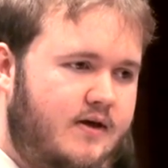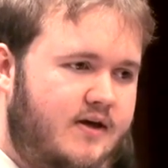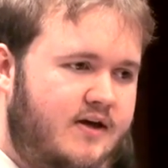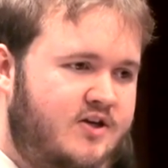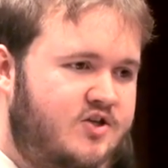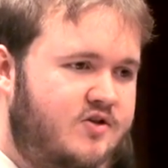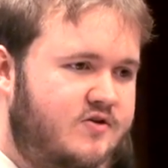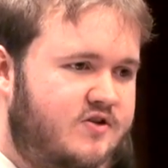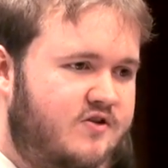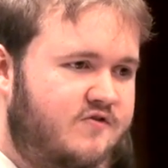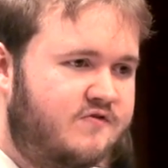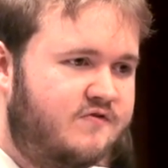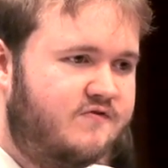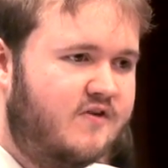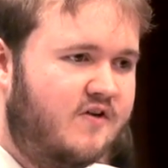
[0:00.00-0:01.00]
issues
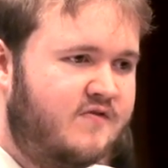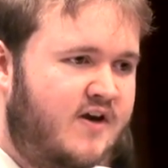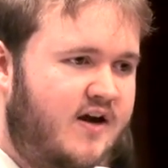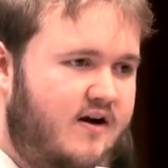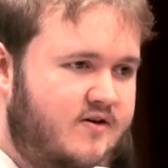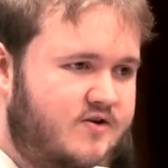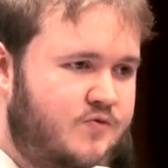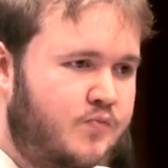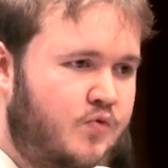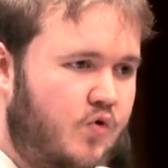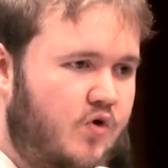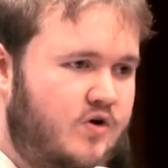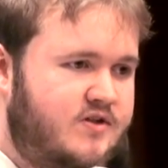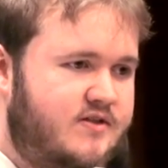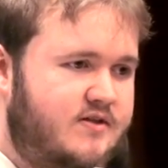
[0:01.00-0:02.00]
of care
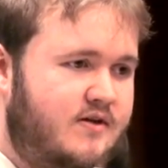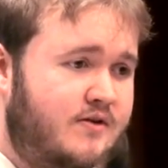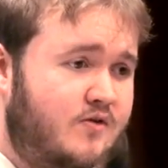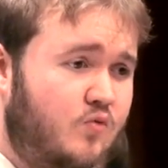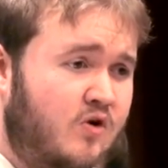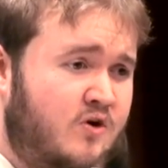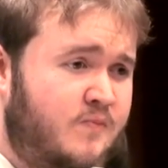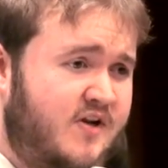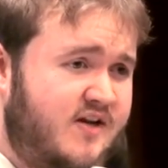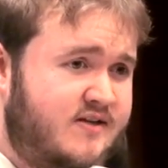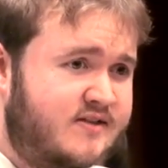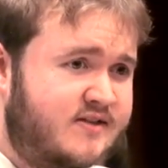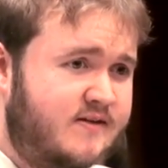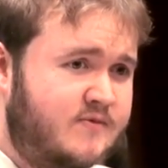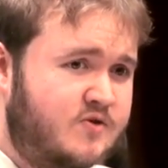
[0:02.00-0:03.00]
support in the workplace
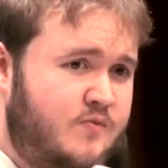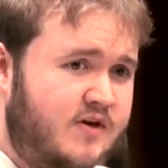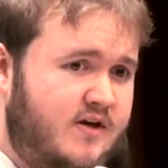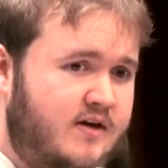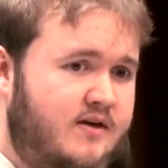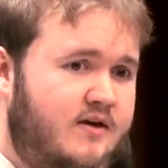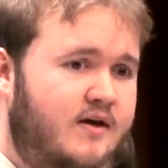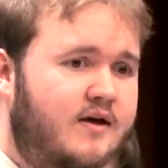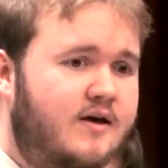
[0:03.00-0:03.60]
seem to be